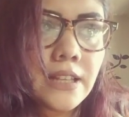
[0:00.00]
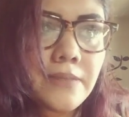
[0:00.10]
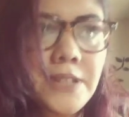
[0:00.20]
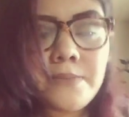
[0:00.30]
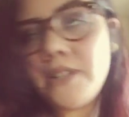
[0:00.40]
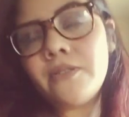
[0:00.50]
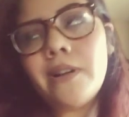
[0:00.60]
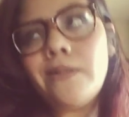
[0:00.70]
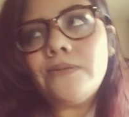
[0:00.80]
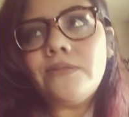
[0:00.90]
I'm gonna spend
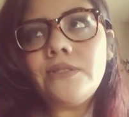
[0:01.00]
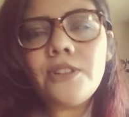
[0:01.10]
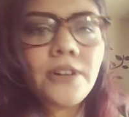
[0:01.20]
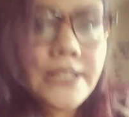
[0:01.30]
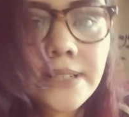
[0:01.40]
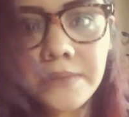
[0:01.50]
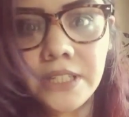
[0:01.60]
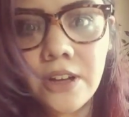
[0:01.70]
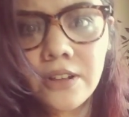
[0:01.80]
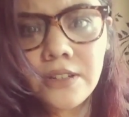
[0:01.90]
around thirty
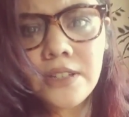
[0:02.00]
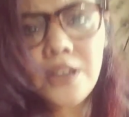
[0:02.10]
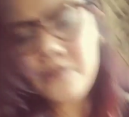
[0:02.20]
something dollars,